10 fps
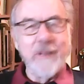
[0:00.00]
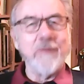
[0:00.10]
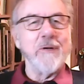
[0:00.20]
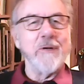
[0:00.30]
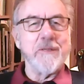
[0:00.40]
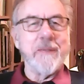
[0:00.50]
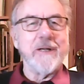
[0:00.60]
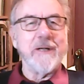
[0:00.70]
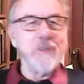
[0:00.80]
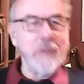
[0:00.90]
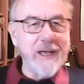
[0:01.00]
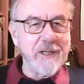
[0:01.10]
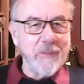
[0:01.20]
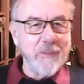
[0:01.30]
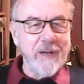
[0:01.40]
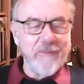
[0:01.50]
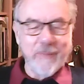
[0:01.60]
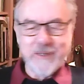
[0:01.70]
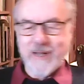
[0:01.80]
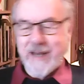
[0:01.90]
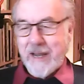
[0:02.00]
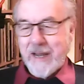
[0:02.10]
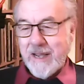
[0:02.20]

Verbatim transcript: I thought it was about two hours away from a take.